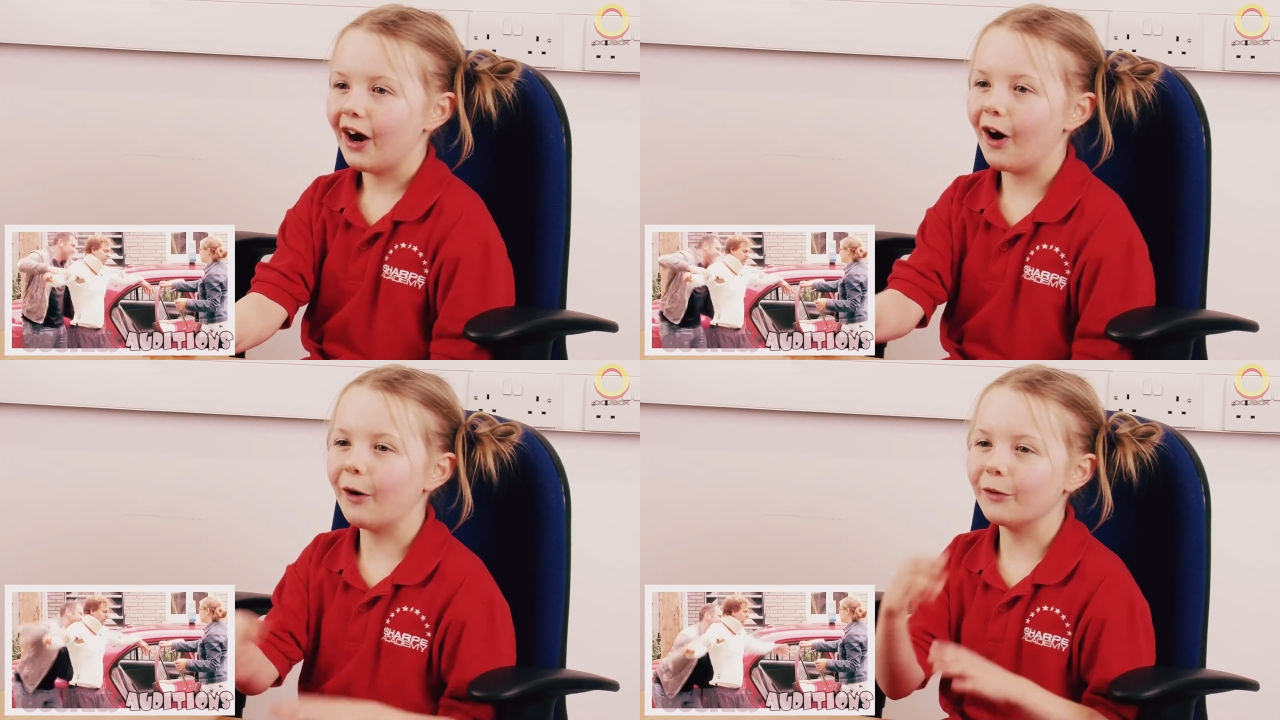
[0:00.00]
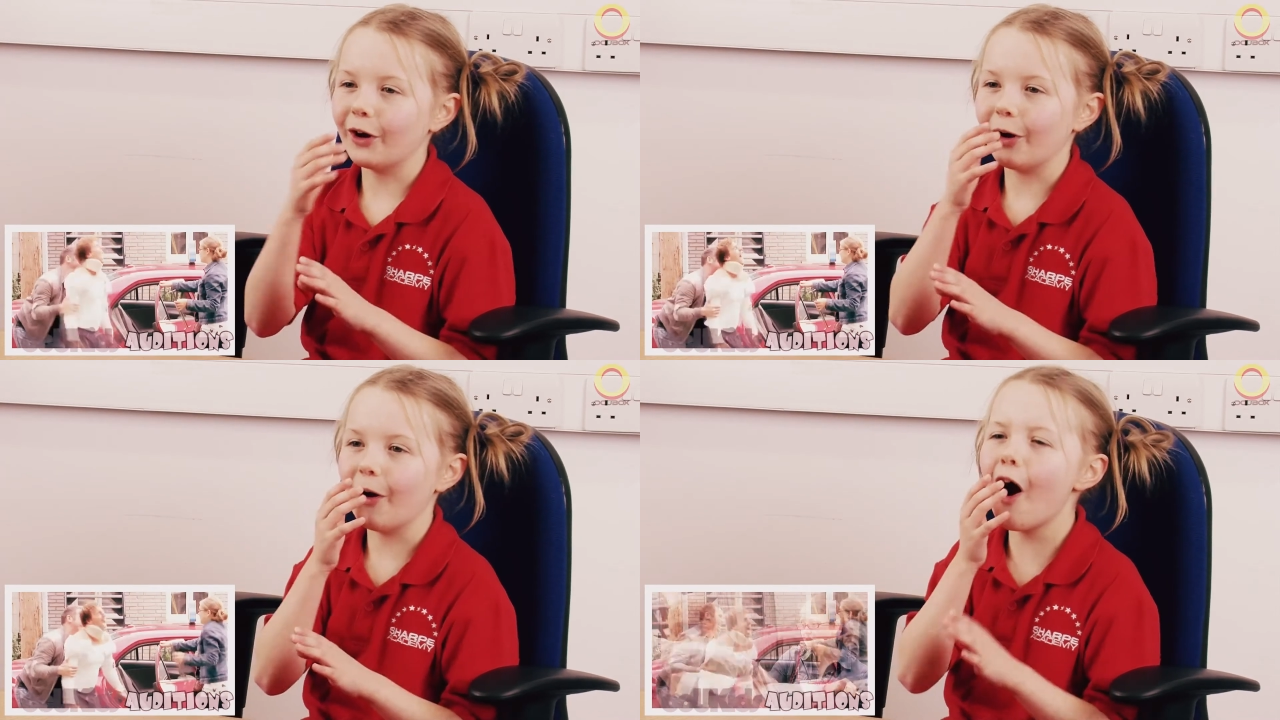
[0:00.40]
right. Oh,
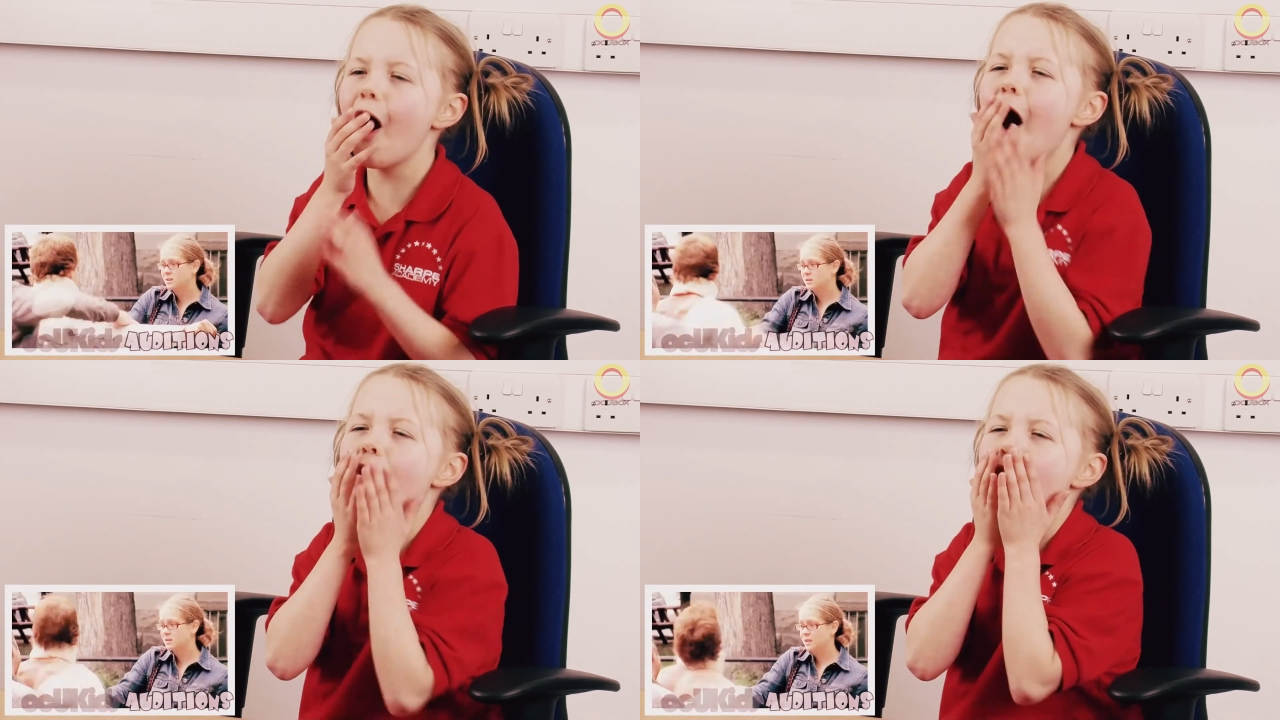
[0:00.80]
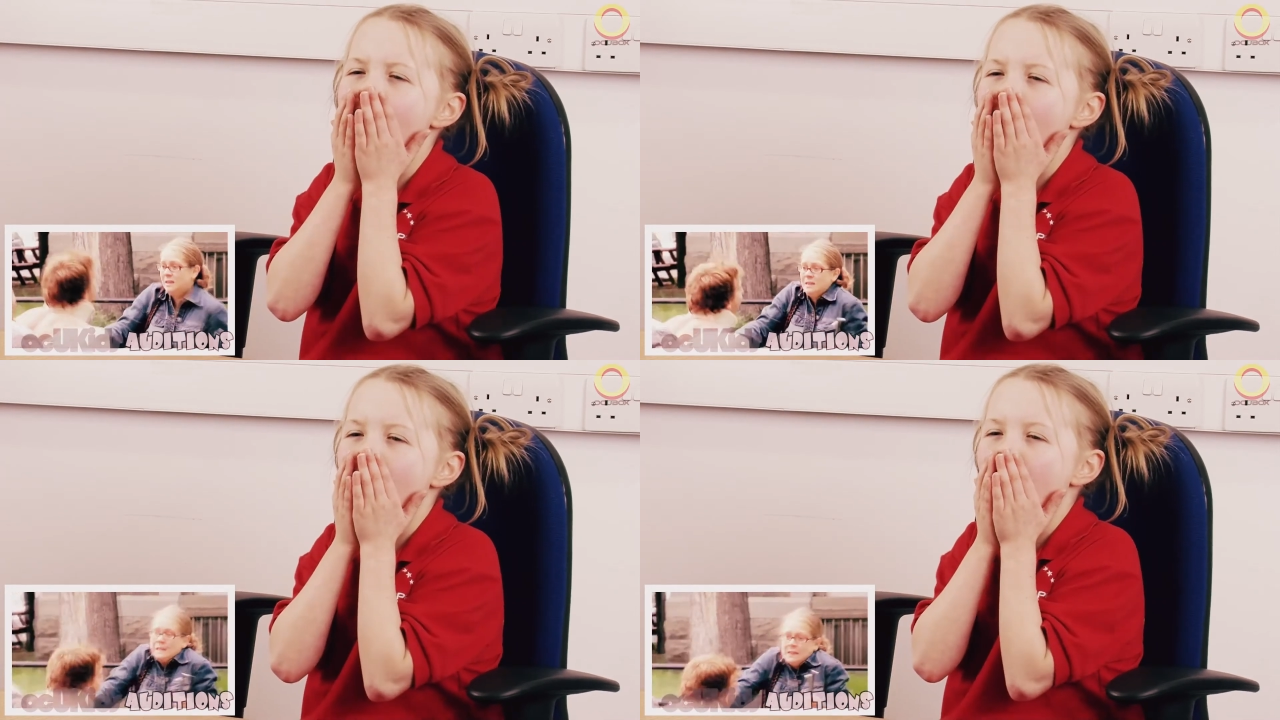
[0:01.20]
no.
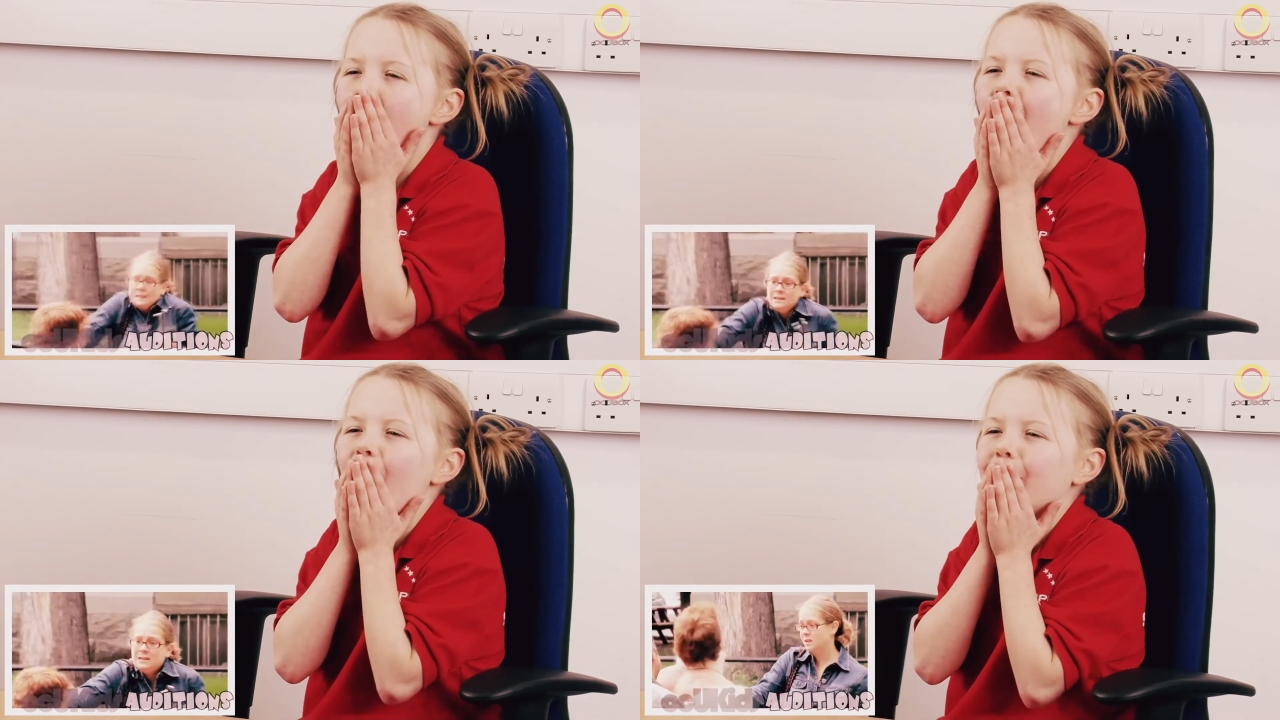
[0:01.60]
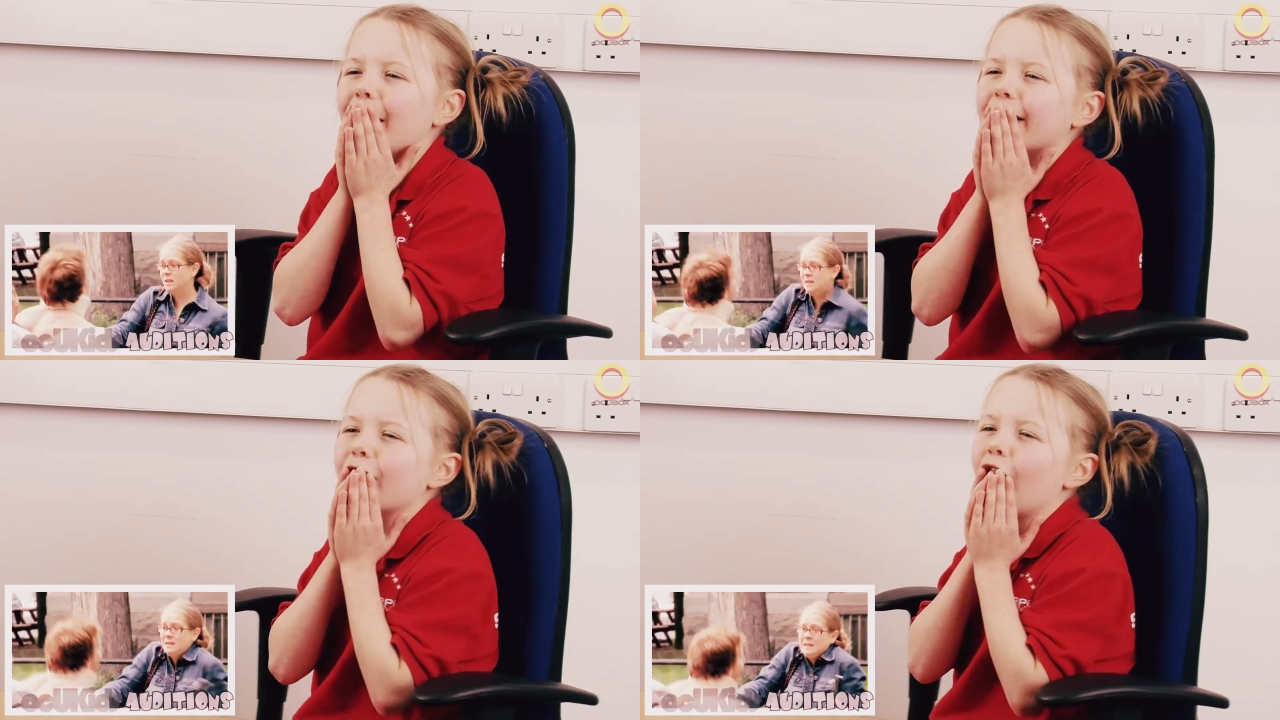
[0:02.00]
Oh, oh,
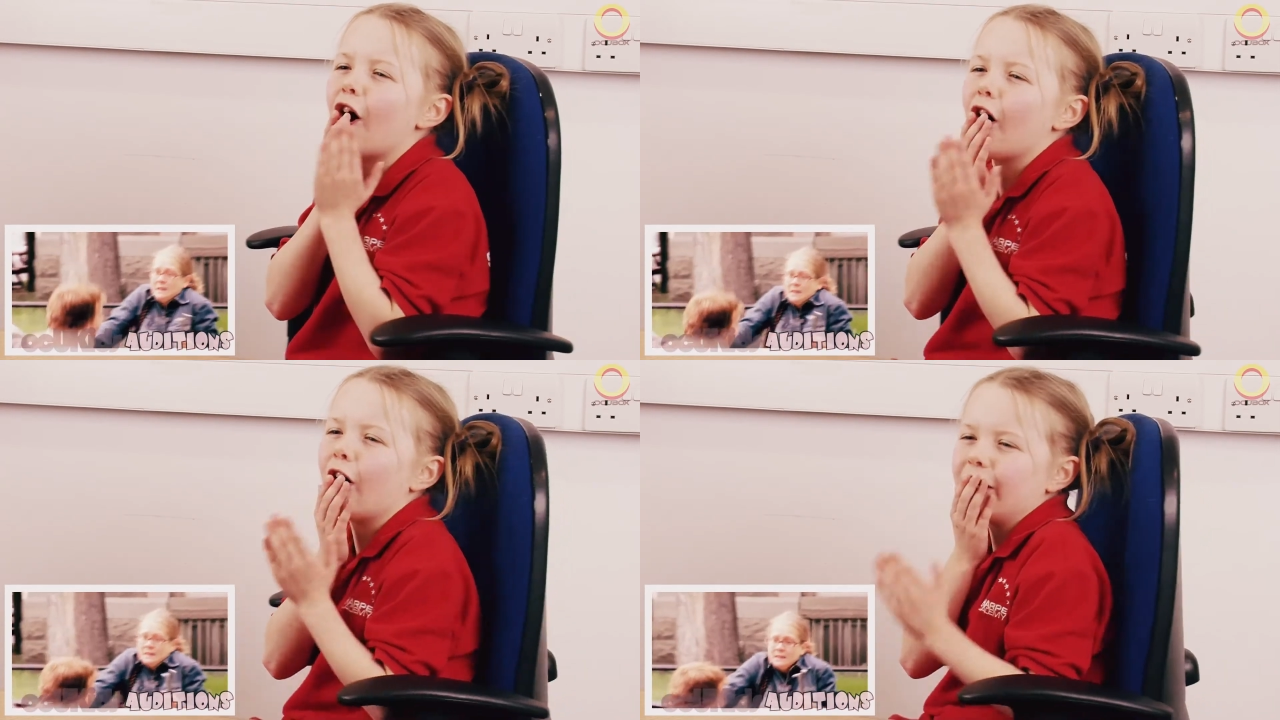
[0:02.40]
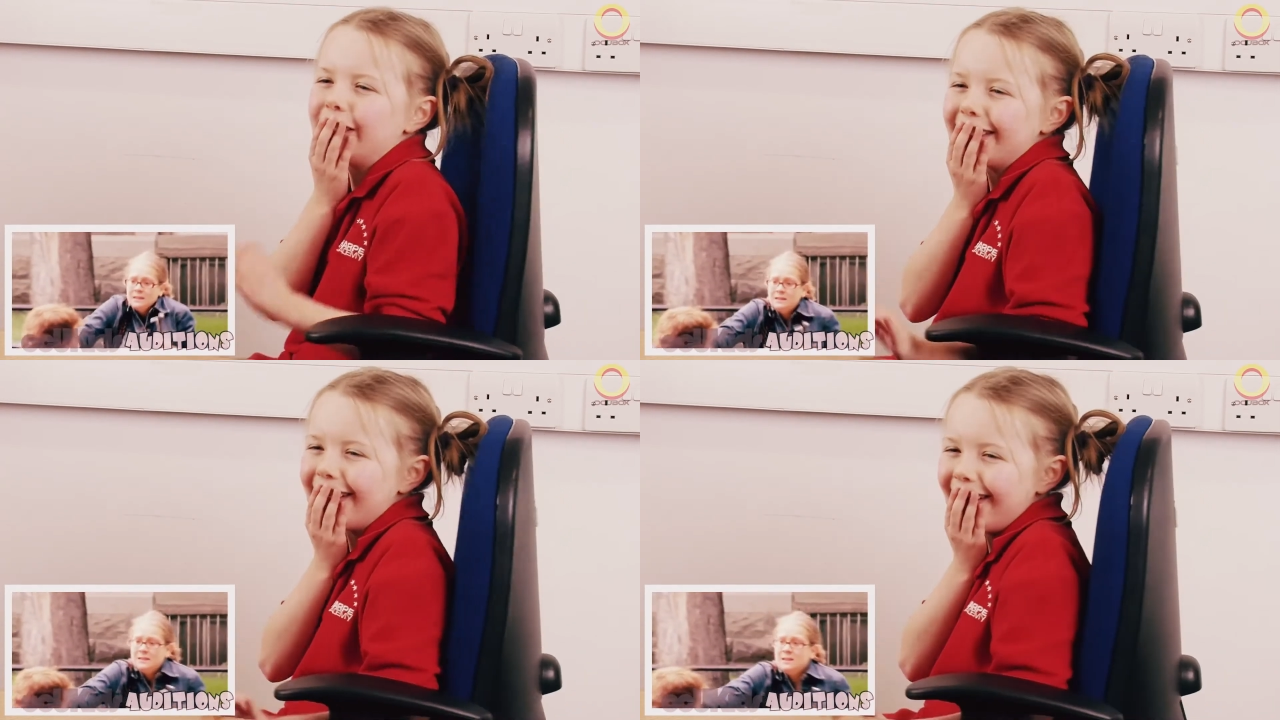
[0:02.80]
my God.